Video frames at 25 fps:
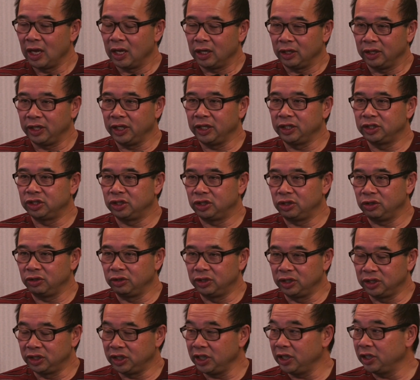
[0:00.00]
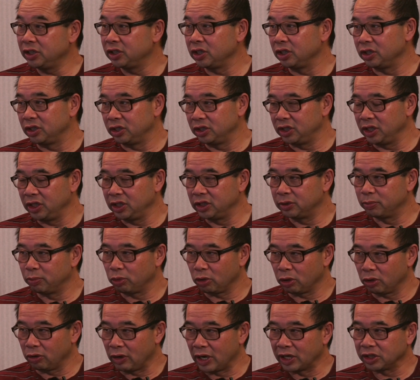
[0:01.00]
leads to disease and disease
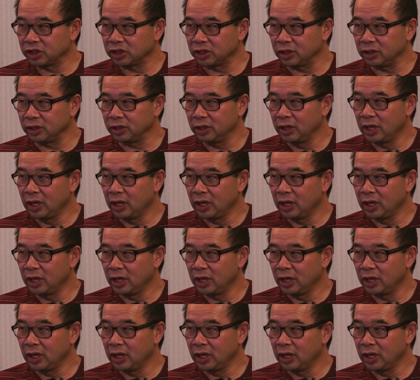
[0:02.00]
progression.